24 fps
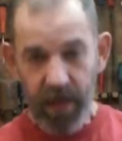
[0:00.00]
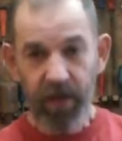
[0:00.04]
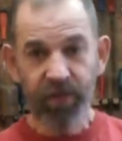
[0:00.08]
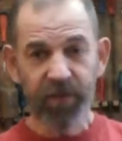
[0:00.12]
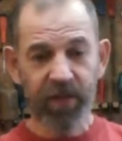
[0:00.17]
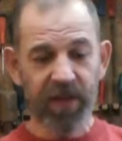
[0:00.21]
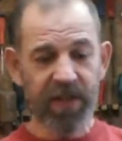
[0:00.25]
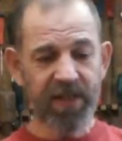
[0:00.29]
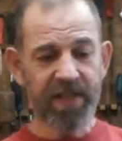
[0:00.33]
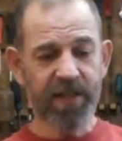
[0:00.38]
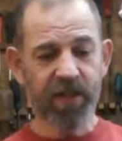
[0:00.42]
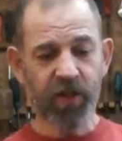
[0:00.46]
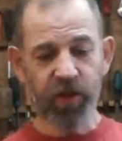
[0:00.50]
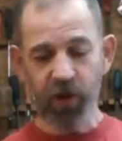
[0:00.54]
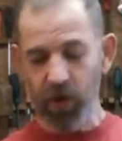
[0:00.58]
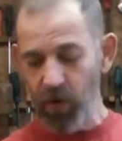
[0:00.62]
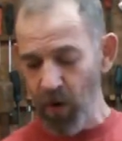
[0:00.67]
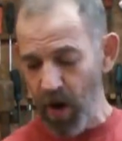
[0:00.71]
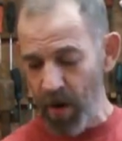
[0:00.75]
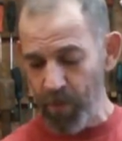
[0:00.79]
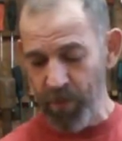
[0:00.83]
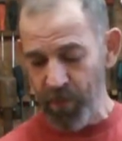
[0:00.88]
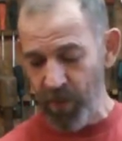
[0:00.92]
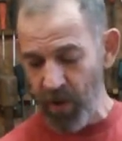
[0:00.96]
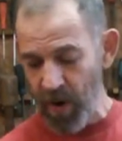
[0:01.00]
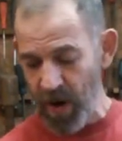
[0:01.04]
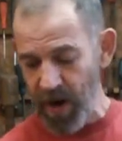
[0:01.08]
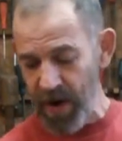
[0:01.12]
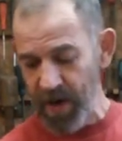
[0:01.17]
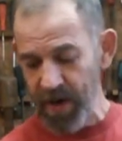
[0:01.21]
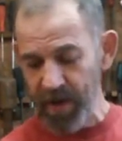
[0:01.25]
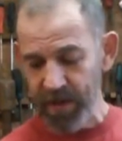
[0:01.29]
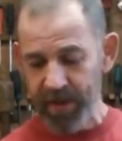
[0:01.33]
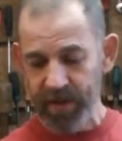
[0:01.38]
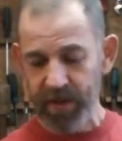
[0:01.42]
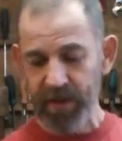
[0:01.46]
if this is your
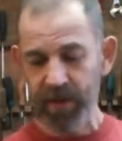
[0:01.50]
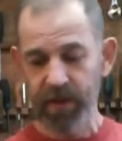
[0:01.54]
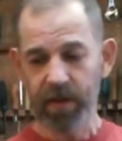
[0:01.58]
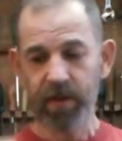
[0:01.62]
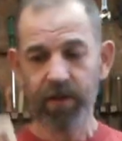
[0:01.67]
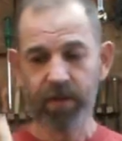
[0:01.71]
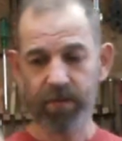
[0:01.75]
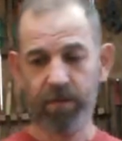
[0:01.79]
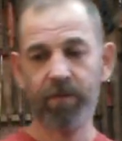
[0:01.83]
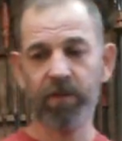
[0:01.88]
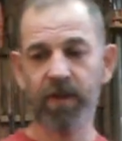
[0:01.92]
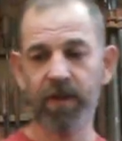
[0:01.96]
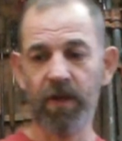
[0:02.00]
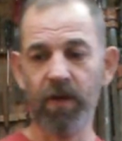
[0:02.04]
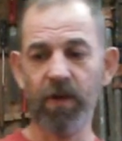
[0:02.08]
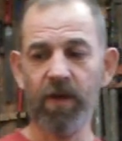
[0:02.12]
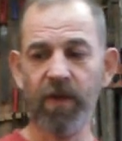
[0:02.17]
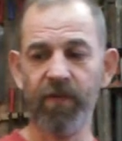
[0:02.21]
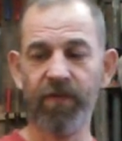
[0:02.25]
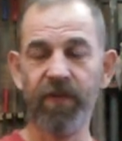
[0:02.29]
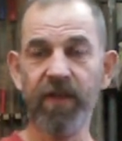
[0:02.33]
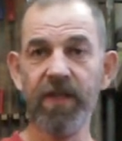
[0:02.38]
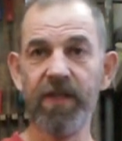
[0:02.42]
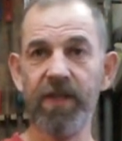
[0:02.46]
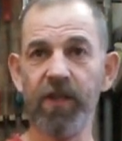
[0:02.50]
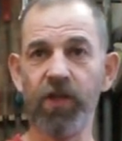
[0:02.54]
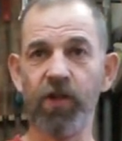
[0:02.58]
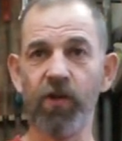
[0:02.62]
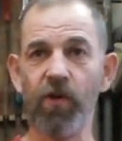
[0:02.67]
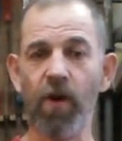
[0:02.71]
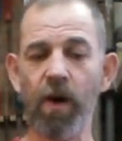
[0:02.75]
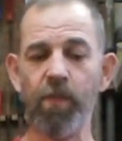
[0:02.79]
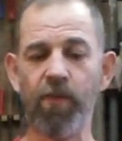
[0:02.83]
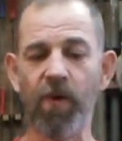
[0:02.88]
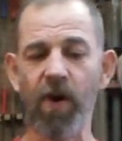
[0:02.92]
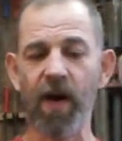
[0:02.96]
upright, sorry, if this is
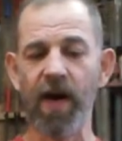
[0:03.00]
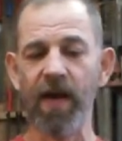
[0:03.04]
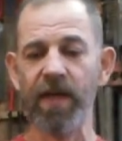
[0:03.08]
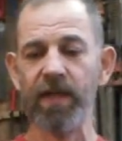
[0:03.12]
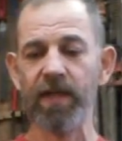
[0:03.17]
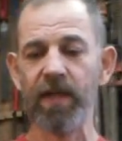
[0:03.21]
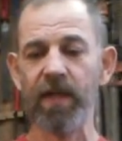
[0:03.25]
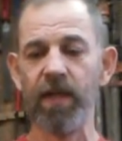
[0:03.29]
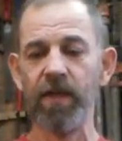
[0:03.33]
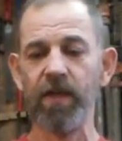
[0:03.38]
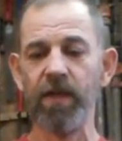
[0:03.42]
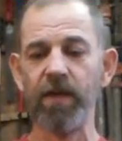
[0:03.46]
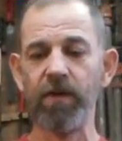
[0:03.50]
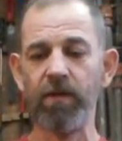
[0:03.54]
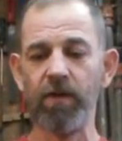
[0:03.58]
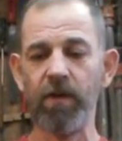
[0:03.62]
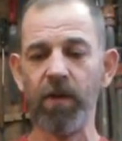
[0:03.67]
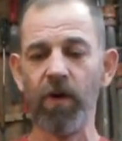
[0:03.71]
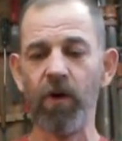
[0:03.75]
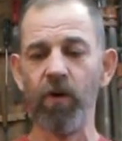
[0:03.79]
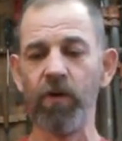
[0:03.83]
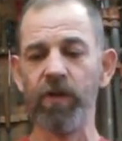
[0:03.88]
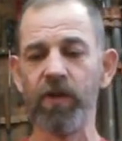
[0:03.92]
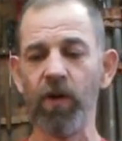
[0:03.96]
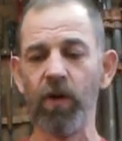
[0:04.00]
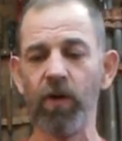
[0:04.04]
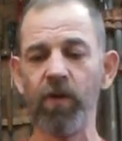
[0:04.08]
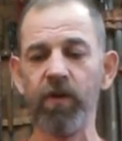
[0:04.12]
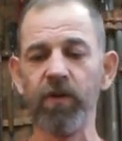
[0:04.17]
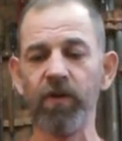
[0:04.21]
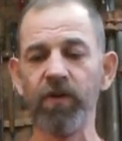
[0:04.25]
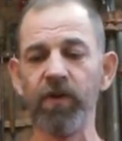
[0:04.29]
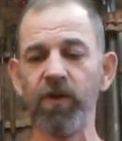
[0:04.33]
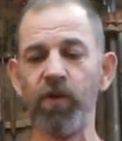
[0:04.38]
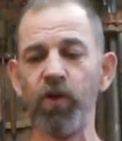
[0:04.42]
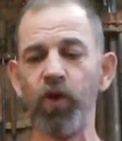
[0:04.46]
your upright and your
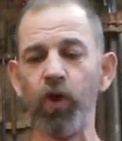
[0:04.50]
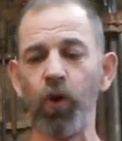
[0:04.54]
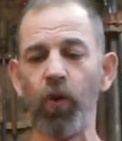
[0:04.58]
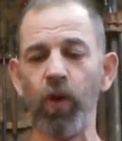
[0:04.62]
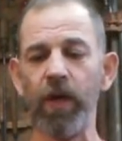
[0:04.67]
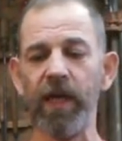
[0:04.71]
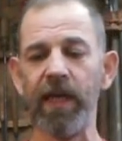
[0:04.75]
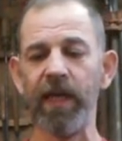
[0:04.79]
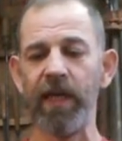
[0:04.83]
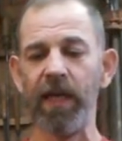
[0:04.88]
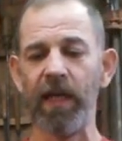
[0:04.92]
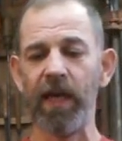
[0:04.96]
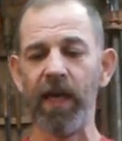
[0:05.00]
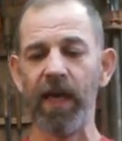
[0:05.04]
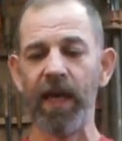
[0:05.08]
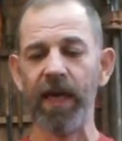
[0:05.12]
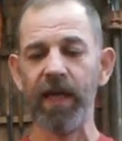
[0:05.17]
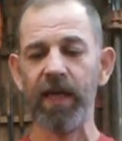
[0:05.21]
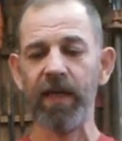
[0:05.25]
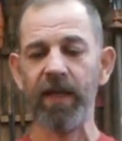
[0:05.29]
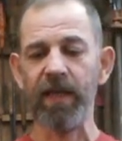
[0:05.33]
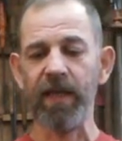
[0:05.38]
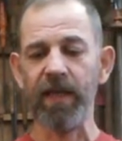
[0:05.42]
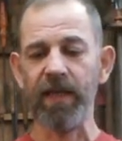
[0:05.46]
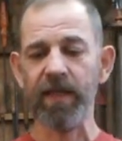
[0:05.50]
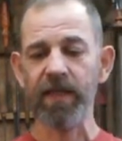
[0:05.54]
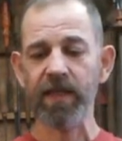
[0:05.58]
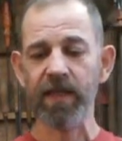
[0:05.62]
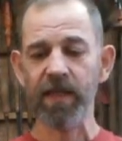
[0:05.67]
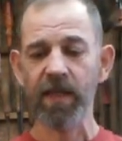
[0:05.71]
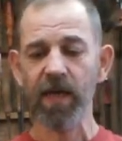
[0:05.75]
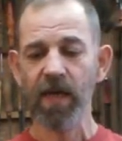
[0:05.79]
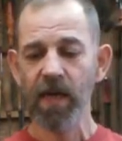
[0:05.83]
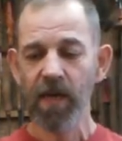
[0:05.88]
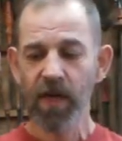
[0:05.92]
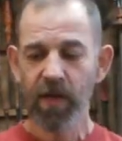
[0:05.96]
horizontal's joining it like
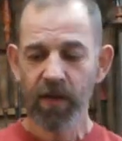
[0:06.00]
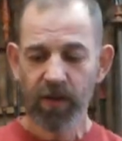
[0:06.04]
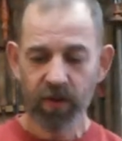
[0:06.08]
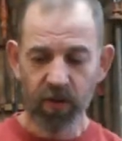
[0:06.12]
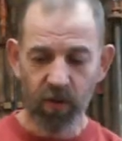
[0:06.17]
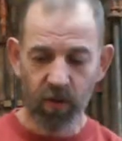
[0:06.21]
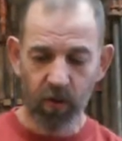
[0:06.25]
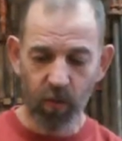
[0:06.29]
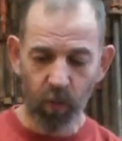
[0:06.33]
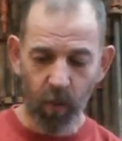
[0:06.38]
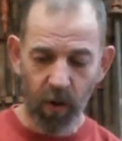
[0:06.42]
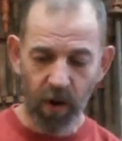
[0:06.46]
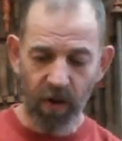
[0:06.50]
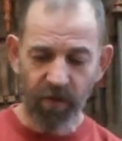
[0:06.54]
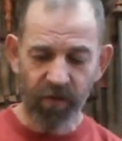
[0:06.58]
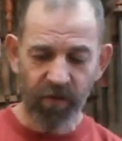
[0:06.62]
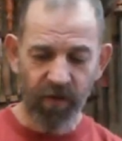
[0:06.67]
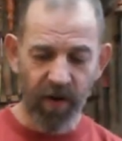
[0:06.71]
this, so you want to